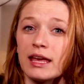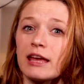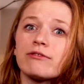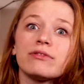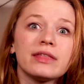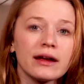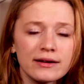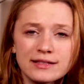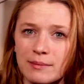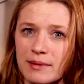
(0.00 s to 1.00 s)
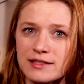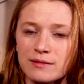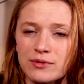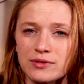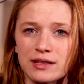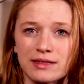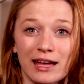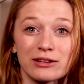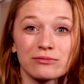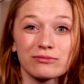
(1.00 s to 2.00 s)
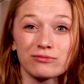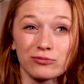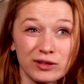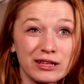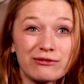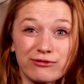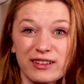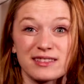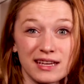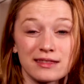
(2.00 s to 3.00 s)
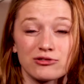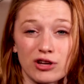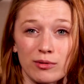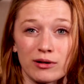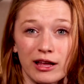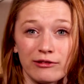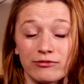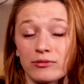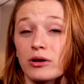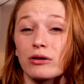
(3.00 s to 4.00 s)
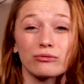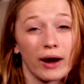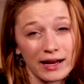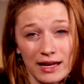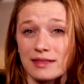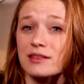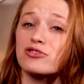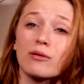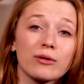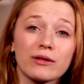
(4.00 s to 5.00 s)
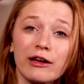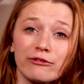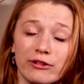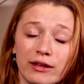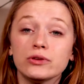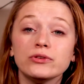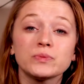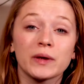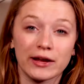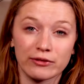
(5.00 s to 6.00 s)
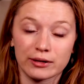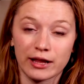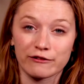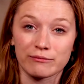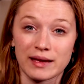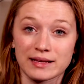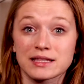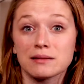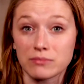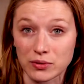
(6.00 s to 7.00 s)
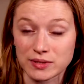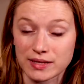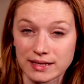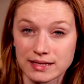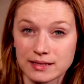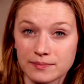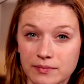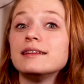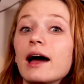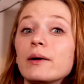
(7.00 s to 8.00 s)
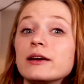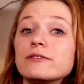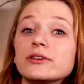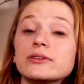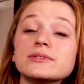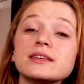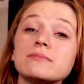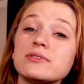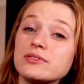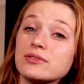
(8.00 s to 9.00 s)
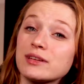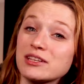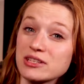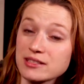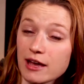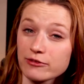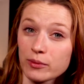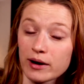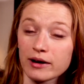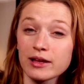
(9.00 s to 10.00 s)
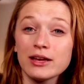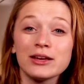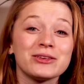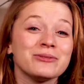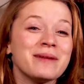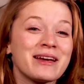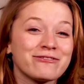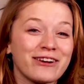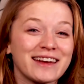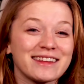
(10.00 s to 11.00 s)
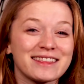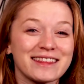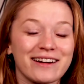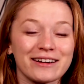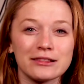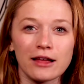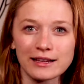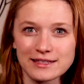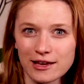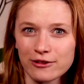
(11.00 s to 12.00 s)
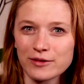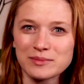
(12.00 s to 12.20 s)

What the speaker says: If there's a piece of music that really fits in the treble clef, write it in the treble clef. Use whatever clef makes the most sense. Now, if you're using music notation software, you may find that there are lots of